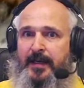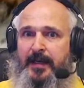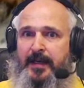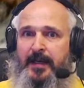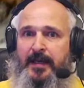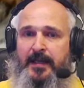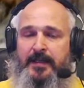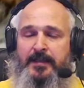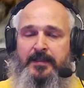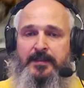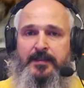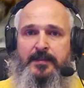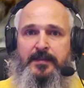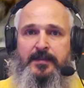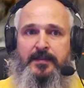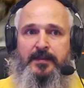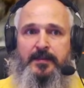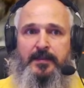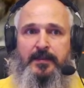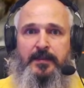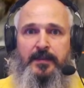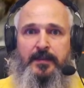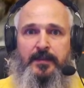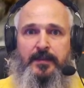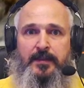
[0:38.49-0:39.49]
and
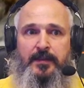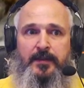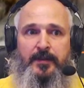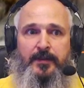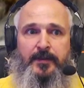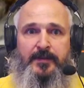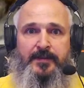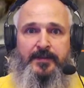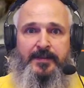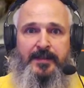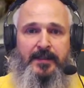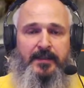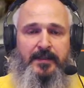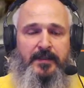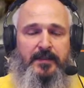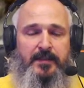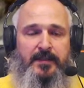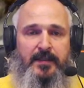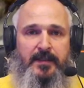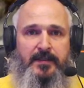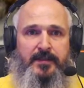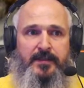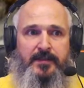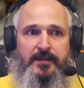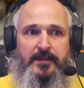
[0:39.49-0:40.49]
then it
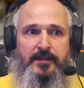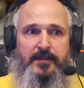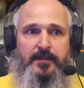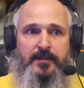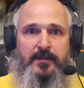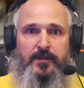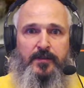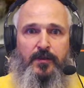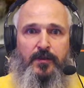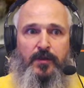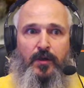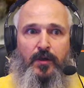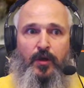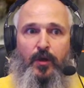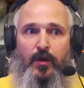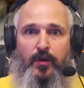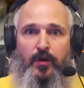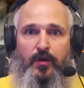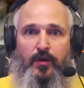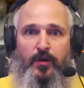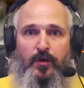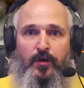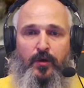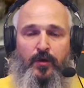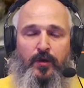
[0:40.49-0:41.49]
doesn't
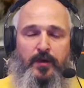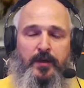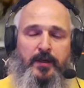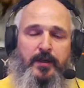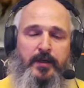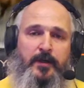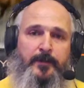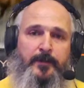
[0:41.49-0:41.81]
look